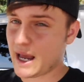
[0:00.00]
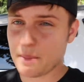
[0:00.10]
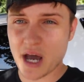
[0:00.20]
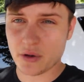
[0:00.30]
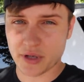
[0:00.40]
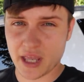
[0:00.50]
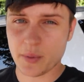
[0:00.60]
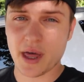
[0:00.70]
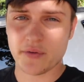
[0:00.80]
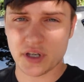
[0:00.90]
I'm not okay
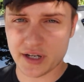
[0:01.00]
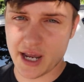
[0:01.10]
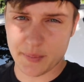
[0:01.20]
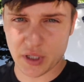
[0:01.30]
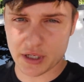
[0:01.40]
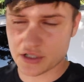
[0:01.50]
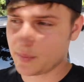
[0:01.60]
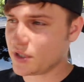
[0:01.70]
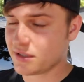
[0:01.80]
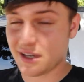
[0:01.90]
with having unhappy
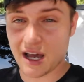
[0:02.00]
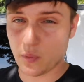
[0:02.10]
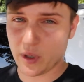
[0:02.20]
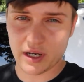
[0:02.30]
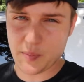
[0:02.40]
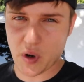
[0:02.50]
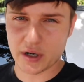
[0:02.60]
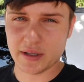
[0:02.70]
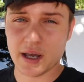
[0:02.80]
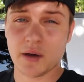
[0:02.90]
customers. I don't want any
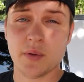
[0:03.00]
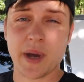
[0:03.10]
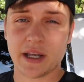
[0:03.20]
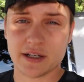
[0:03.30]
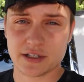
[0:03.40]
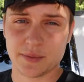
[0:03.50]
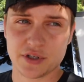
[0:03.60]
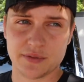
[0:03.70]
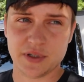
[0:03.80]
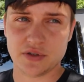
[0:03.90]
part in that. I want my
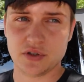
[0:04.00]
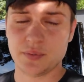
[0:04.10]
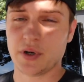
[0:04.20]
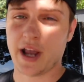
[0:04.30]
customers to be super